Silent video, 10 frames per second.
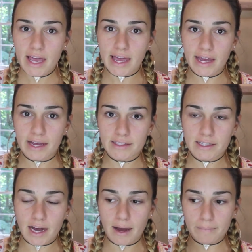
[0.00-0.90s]
and
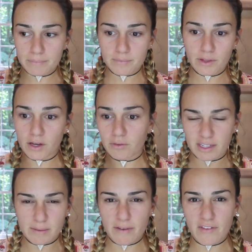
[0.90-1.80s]
the
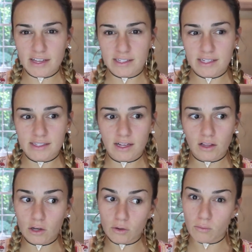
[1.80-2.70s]
rest of my face is a
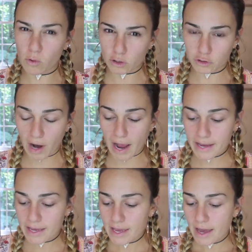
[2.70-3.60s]
little more dry.